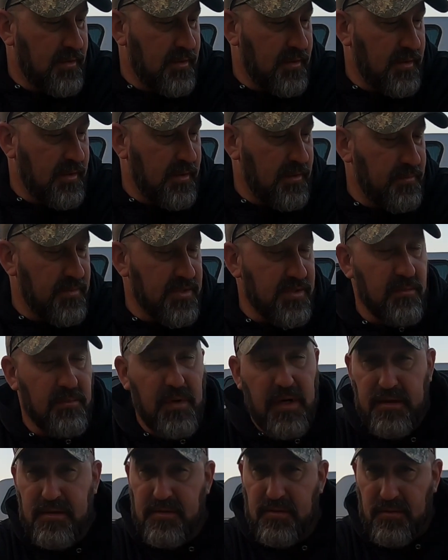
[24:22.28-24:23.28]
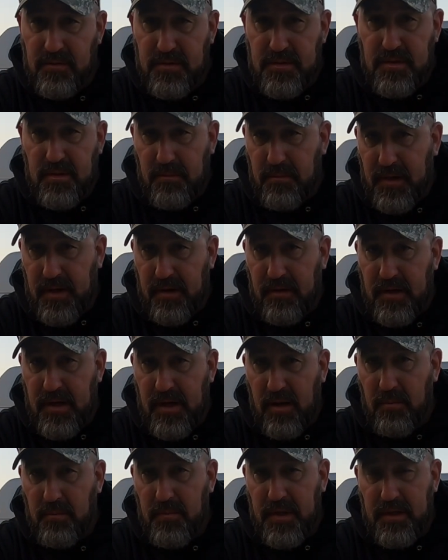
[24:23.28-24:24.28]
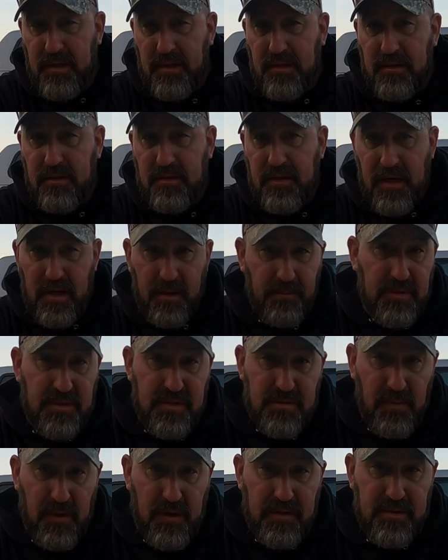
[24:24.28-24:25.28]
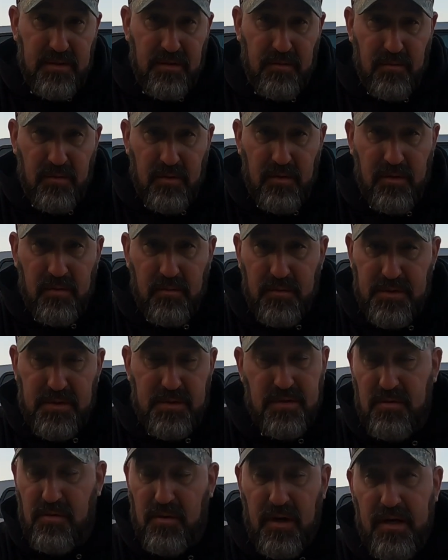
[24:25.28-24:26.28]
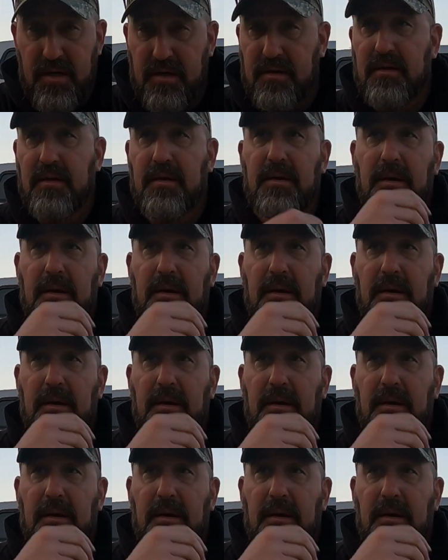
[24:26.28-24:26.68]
Mr. Mike told us about how many camping spots there were, which is great.